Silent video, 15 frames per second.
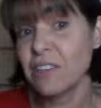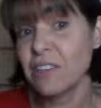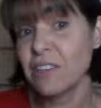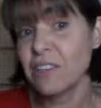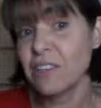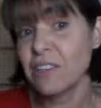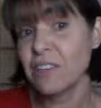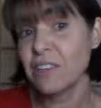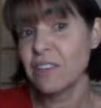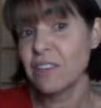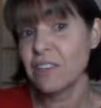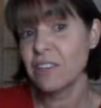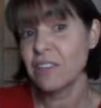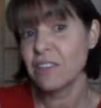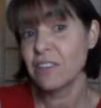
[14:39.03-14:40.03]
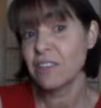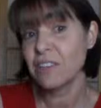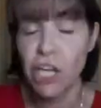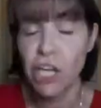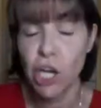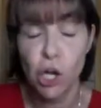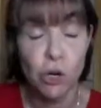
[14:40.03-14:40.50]
remedial
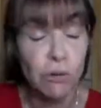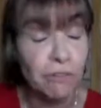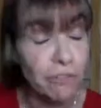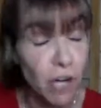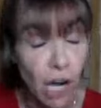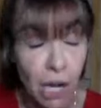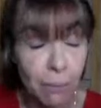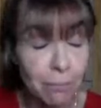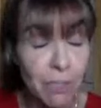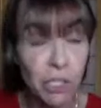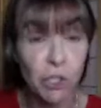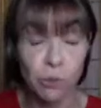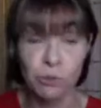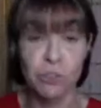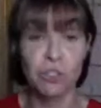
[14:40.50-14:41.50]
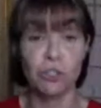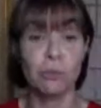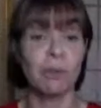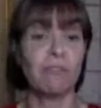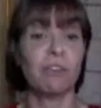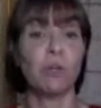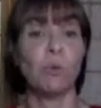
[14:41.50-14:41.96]
video from
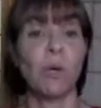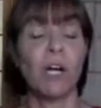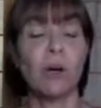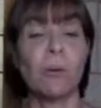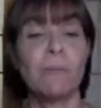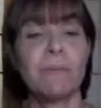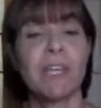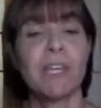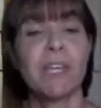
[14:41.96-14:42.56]
YouTube, if you will.